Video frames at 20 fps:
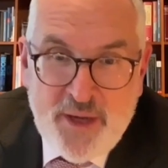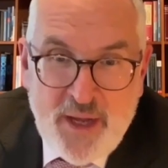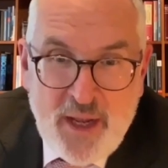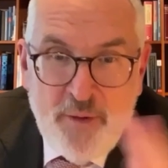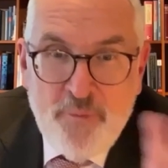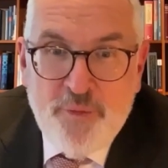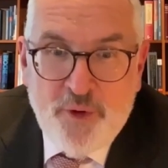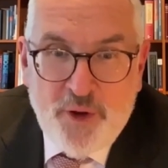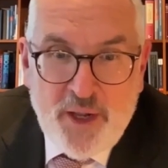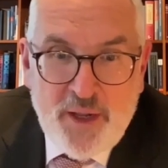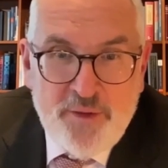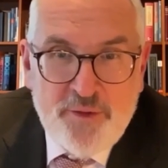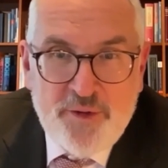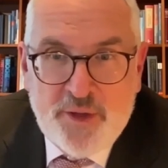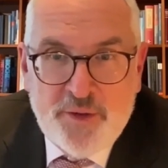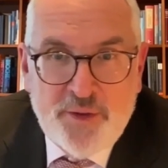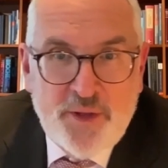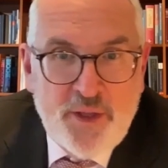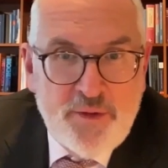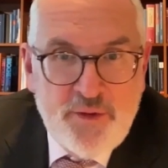an influence
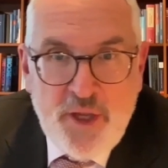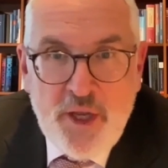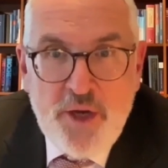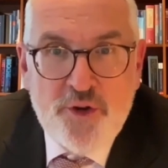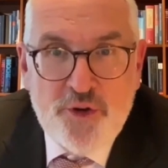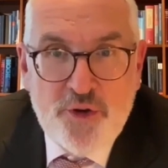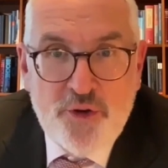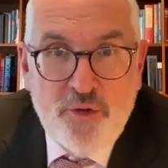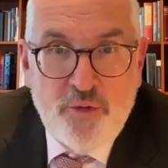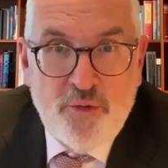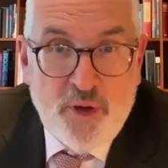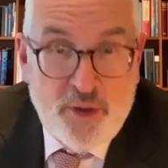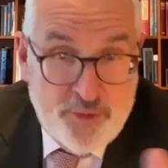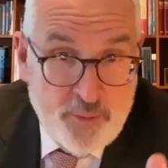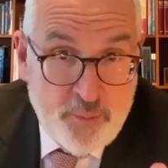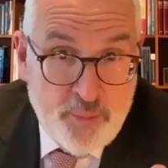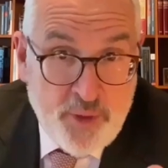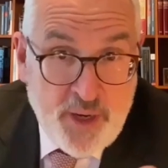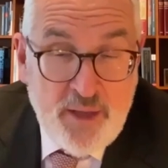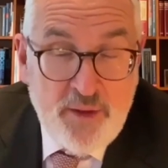on the tissue, on the
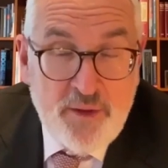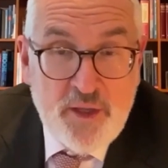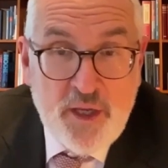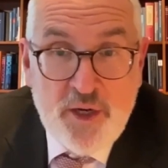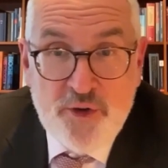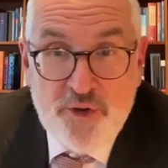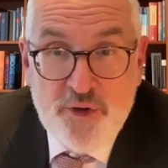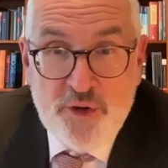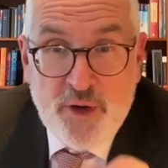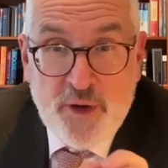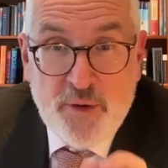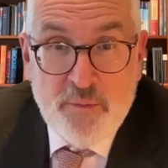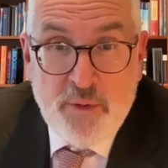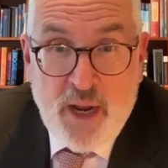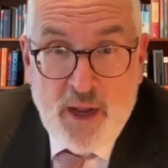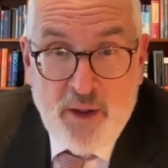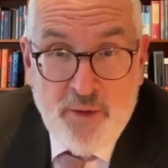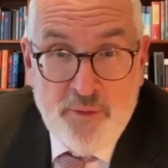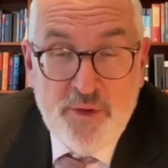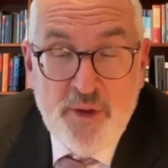brain tissue
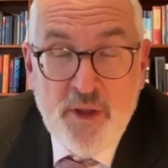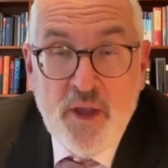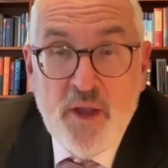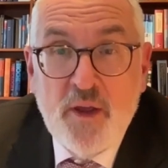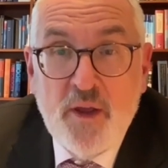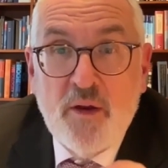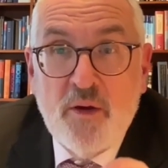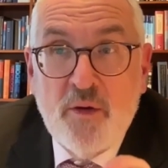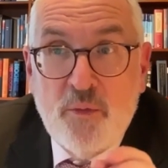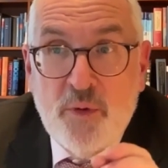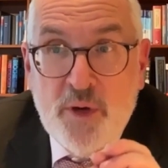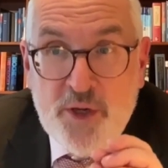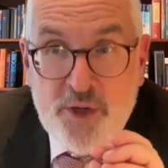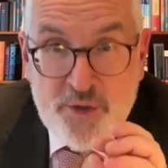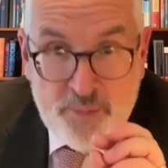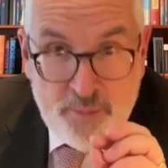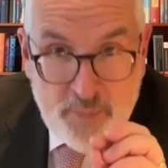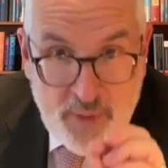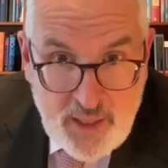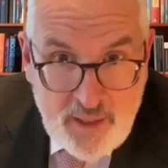around,
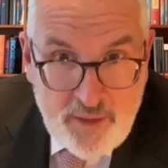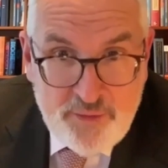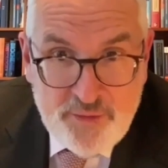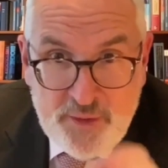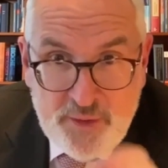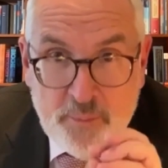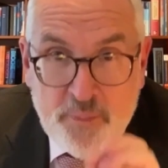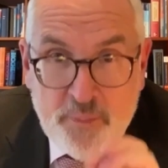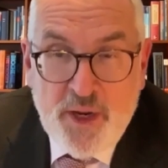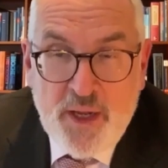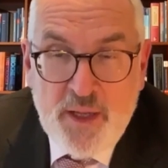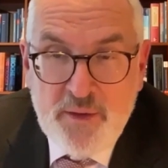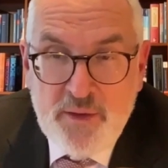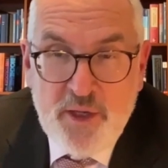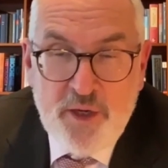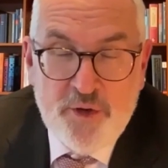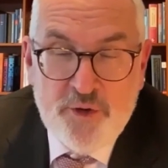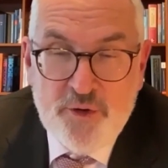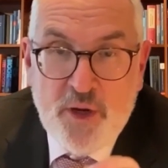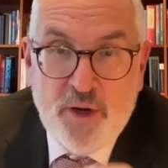which makes the brain
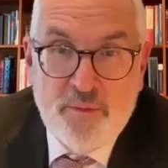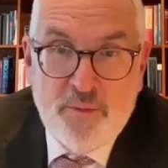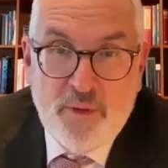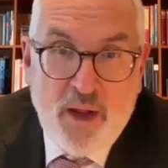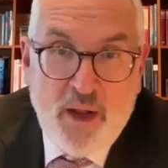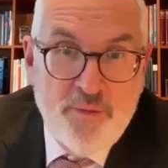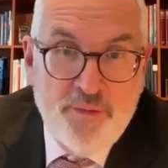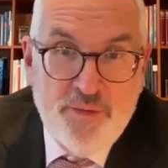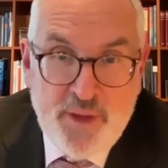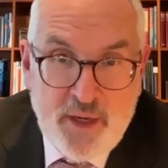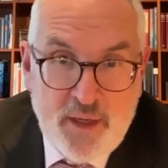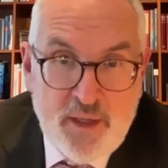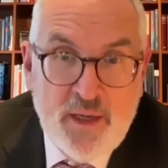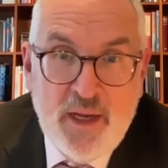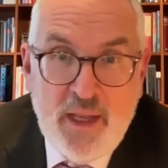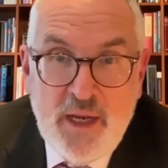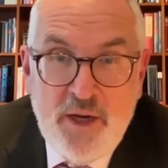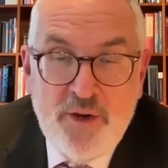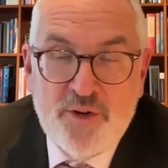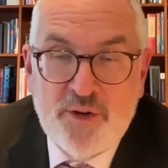tissue around that
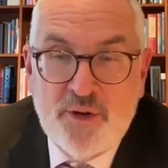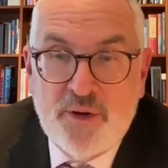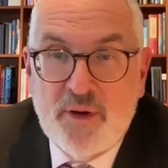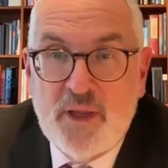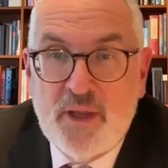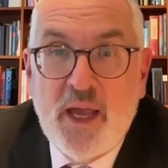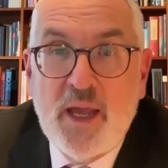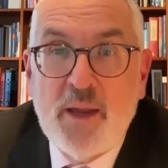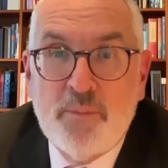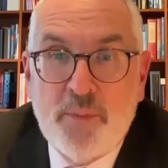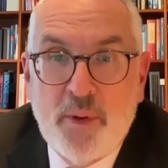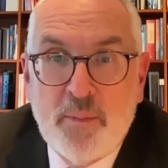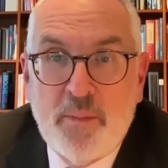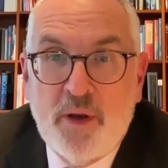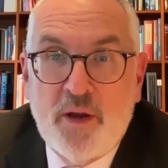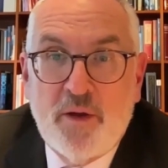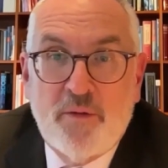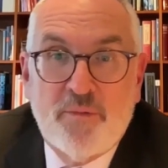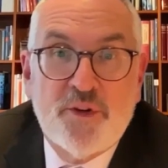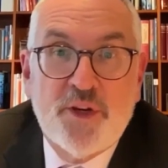lesion
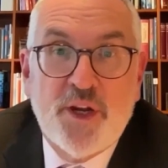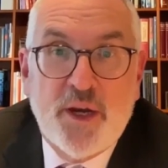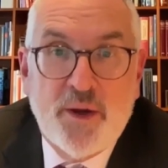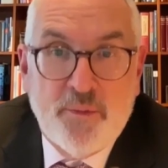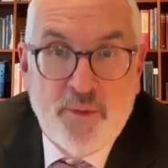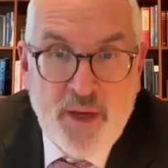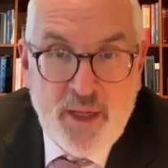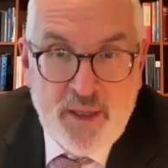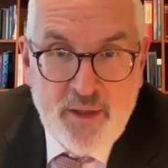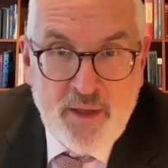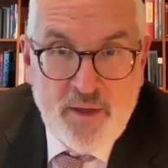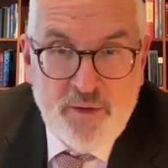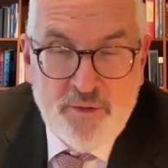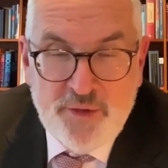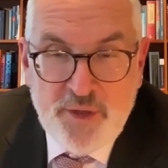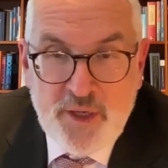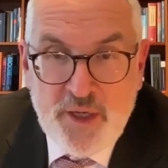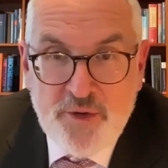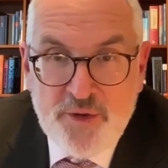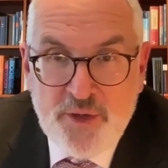capable of generating
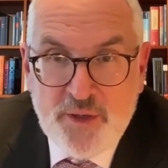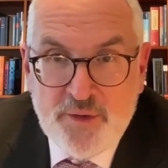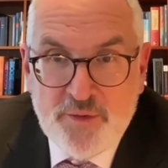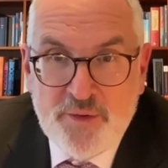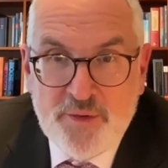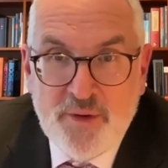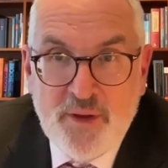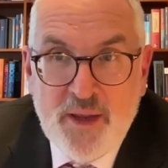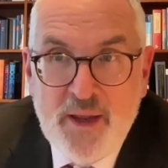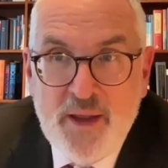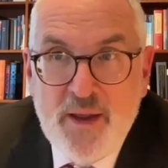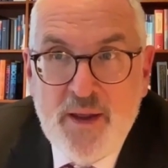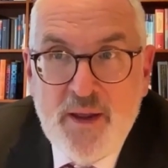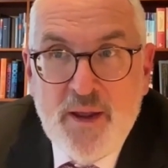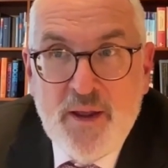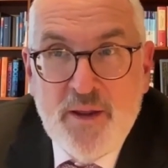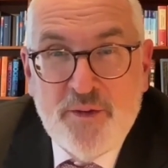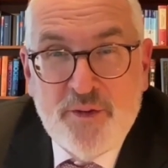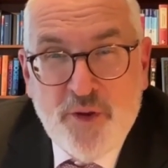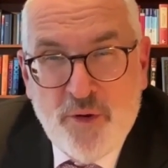seizures.
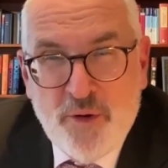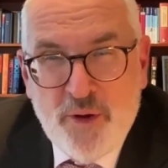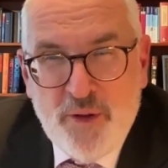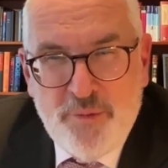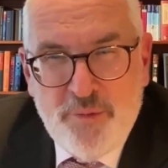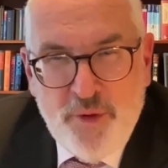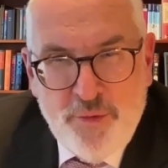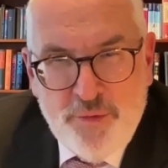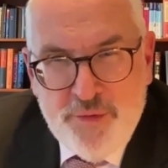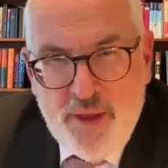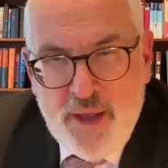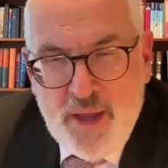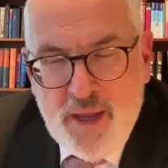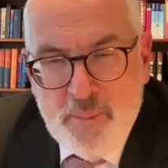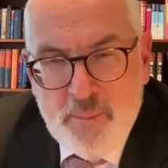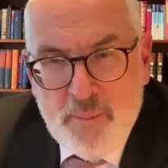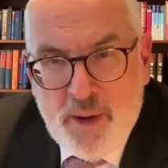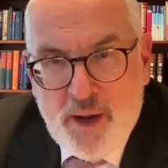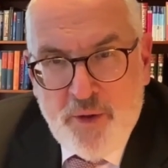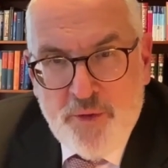So if you think
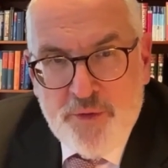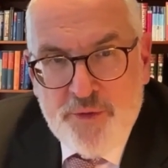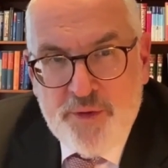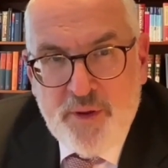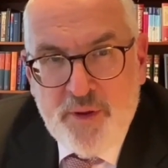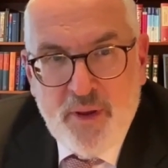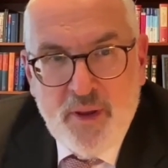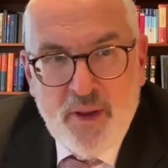about